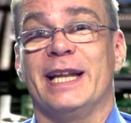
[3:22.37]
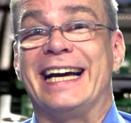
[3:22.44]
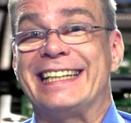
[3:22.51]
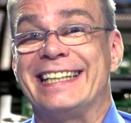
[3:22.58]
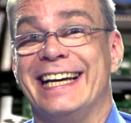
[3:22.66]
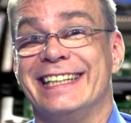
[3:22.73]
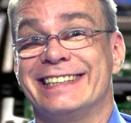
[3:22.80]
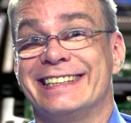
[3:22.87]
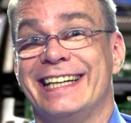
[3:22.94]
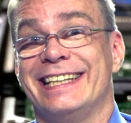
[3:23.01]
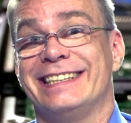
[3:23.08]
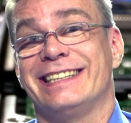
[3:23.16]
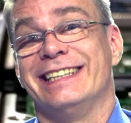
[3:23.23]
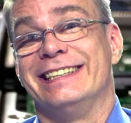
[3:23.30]
like
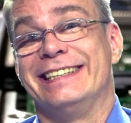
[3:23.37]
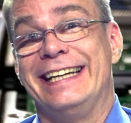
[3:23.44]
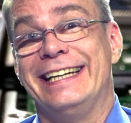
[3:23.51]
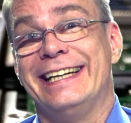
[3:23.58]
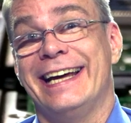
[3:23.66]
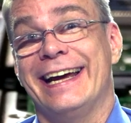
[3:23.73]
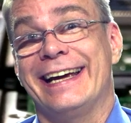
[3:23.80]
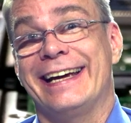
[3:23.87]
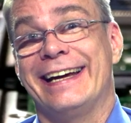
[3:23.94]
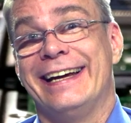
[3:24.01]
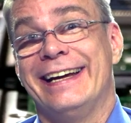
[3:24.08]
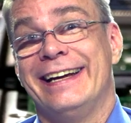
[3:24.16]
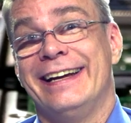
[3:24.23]
Linksys and D-Link.